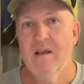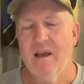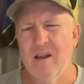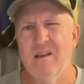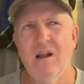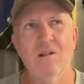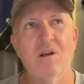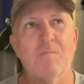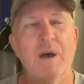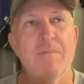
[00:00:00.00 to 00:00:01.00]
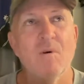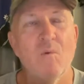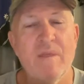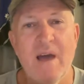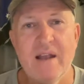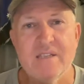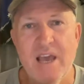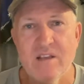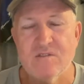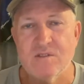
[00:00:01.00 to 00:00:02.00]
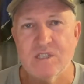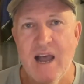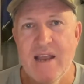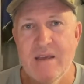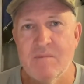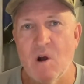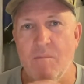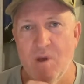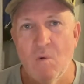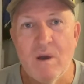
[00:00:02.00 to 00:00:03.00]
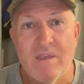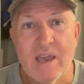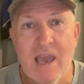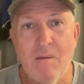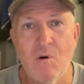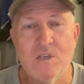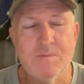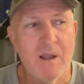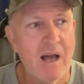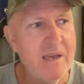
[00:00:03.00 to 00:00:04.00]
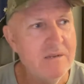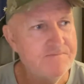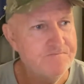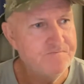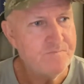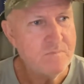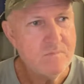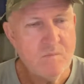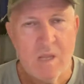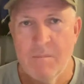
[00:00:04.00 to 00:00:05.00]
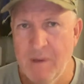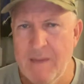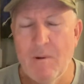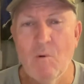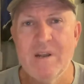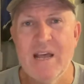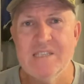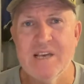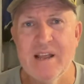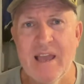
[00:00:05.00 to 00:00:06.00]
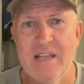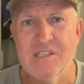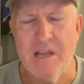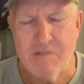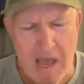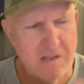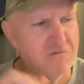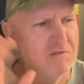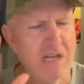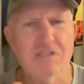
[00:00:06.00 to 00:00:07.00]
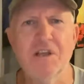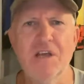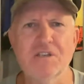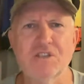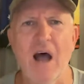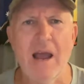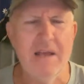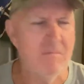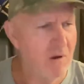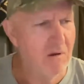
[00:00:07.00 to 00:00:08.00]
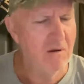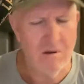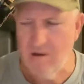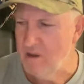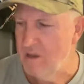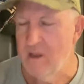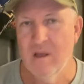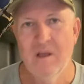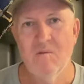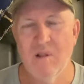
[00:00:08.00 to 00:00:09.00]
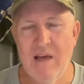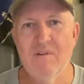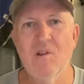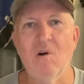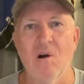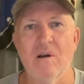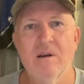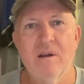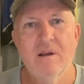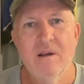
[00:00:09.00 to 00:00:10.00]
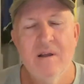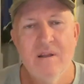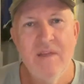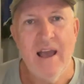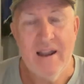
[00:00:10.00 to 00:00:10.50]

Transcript: And, you know, a lot of people, when that Townsville Stadium got built where the Cowboys play, people were dead set against that. Townsville doesn't need a stadium. Well, have a look. They